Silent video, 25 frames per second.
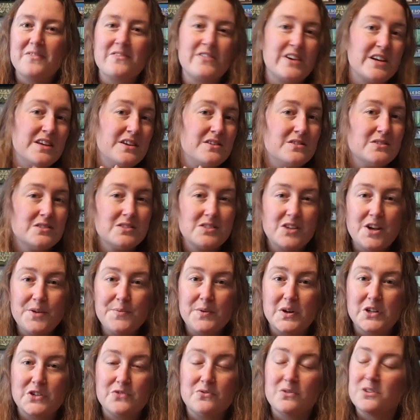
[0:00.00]
Thank you so
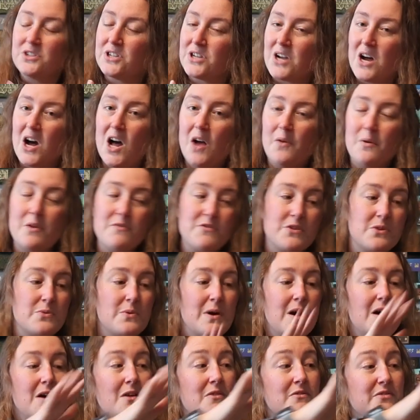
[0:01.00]
much for watching our review
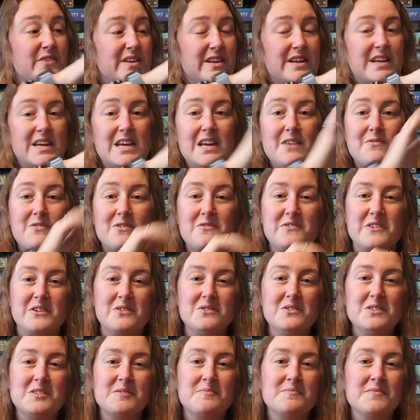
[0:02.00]
of
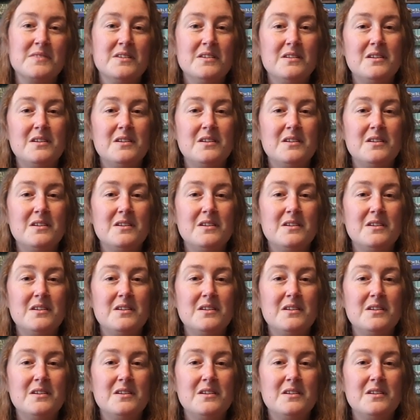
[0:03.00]
Etherfields.